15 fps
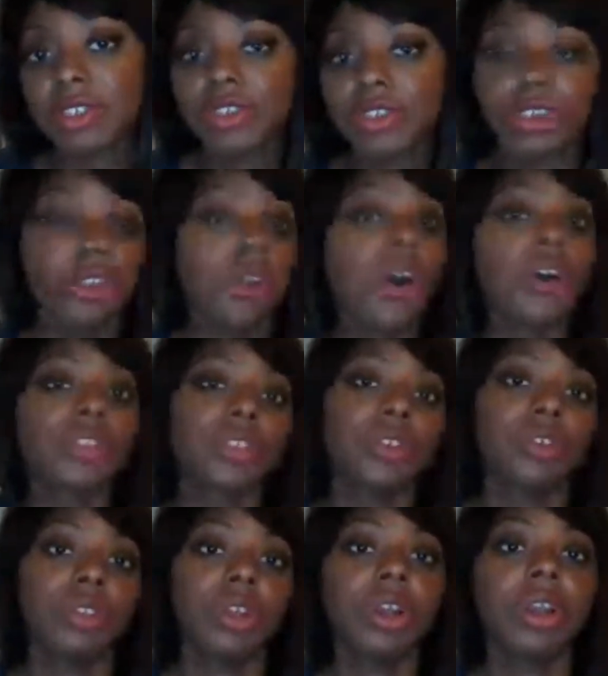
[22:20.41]
You can also
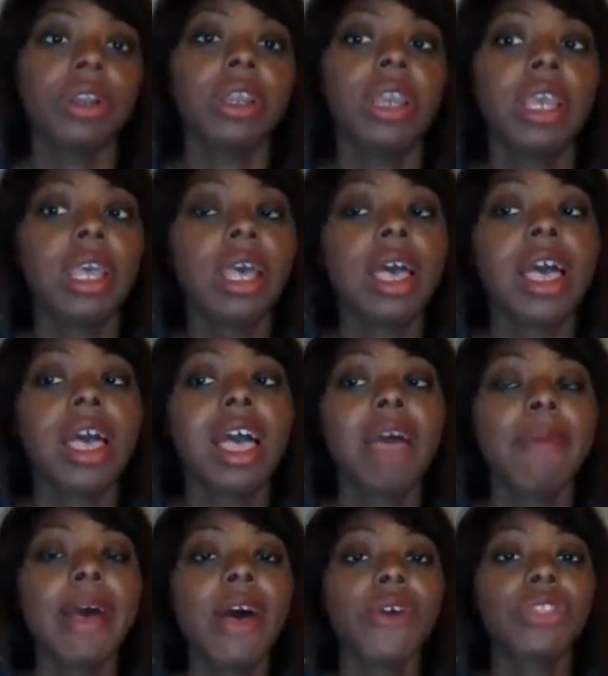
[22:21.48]
learn
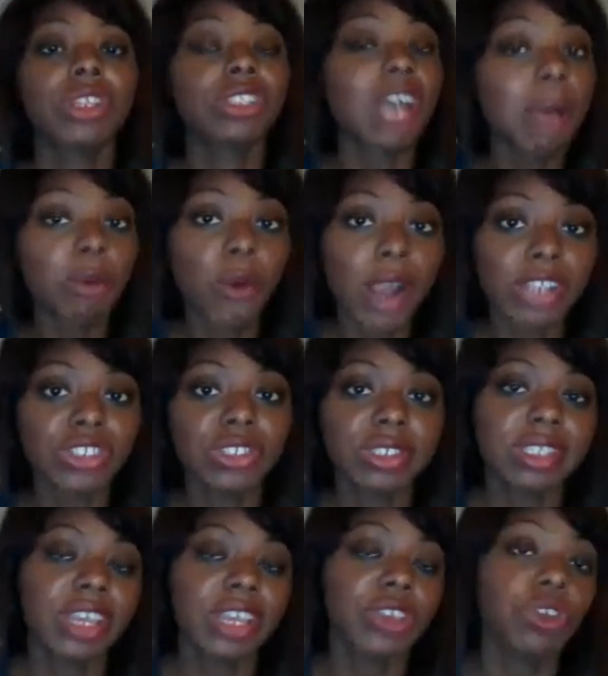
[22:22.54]
about the top questions
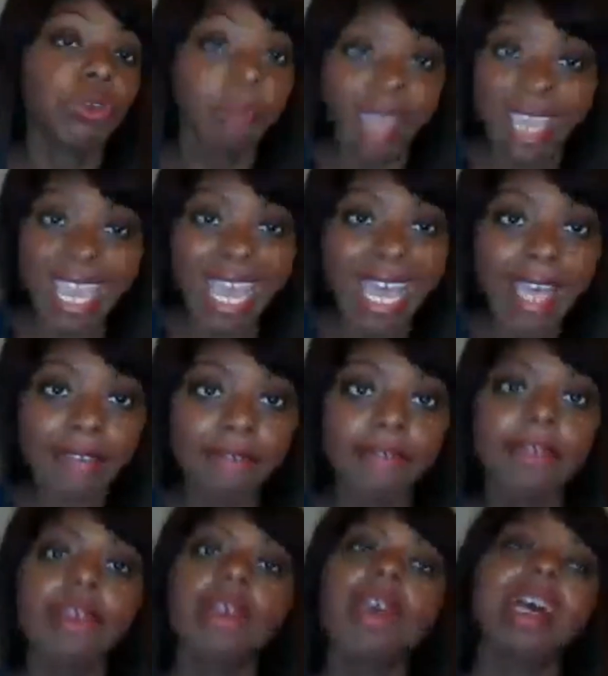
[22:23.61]
that you may have
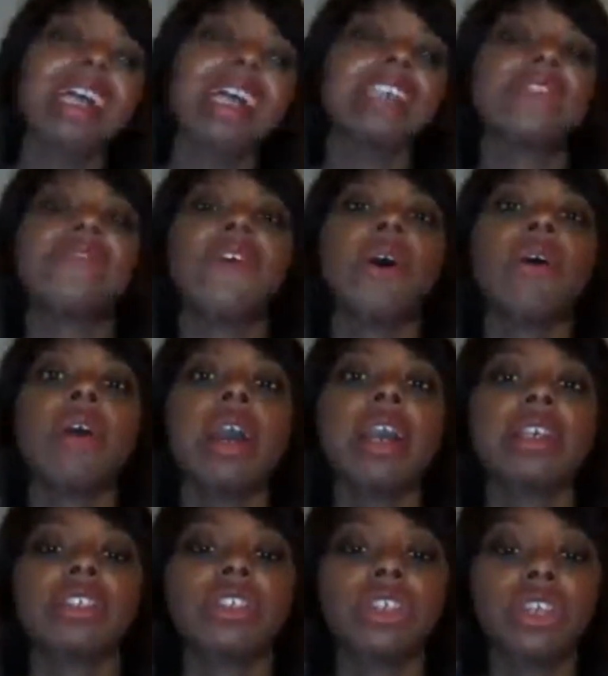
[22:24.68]
as far
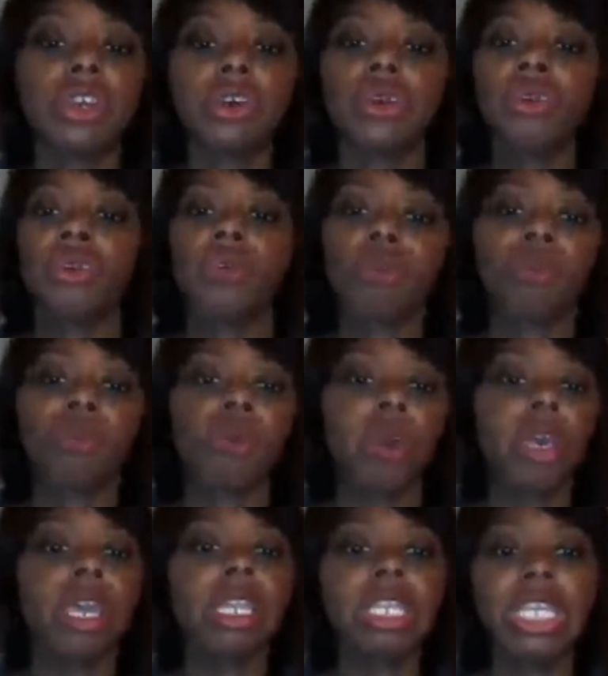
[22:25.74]
as,
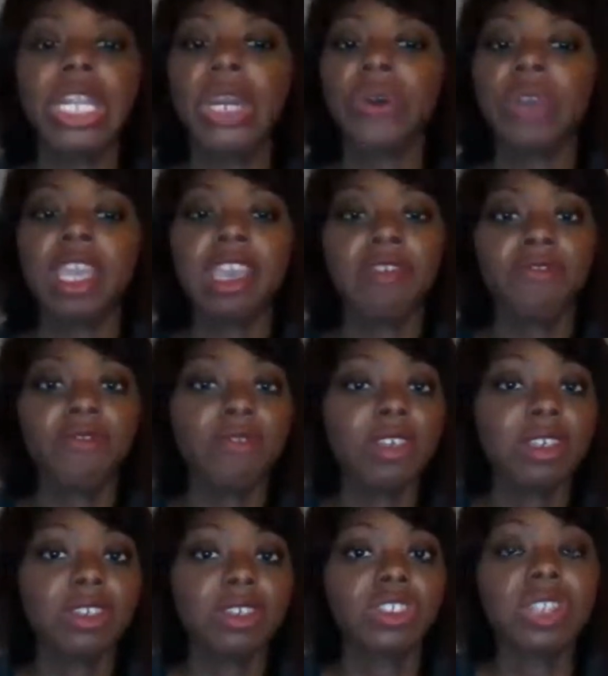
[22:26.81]
one, if
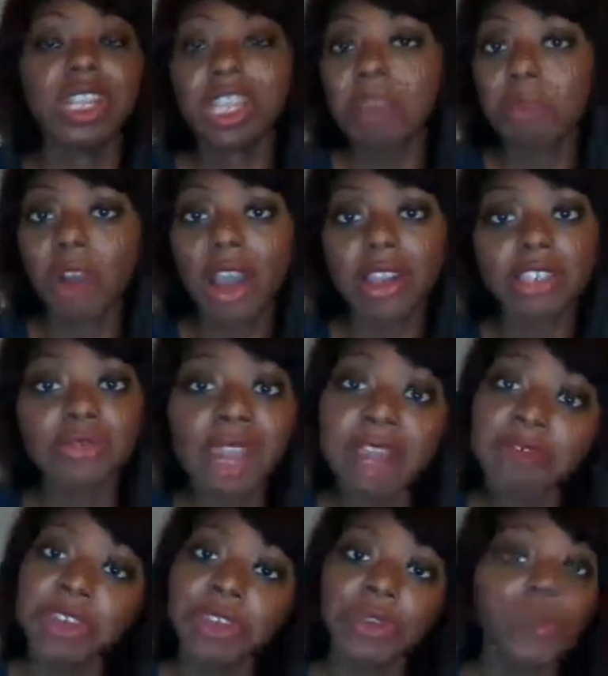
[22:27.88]
studying abroad
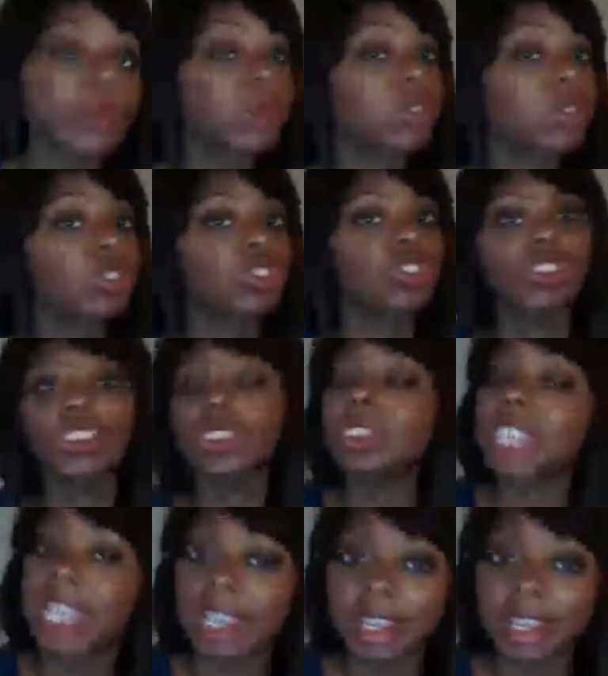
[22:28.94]
is right for
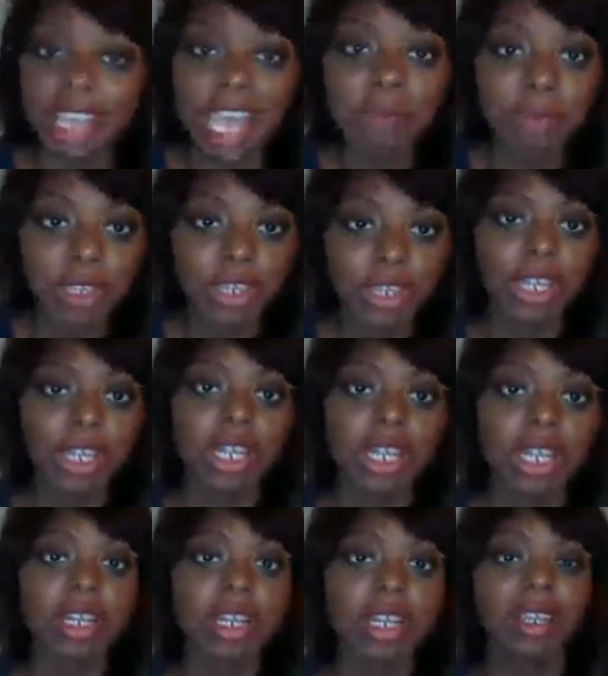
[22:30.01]
you, should you
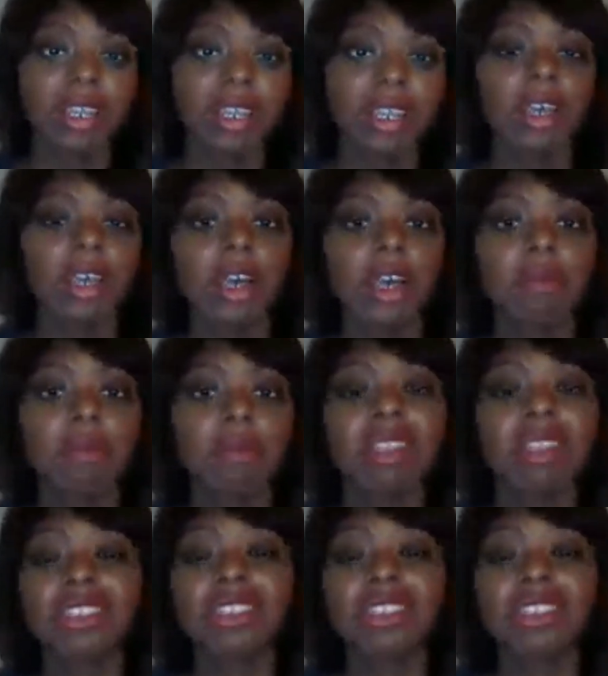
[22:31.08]
take a gap year,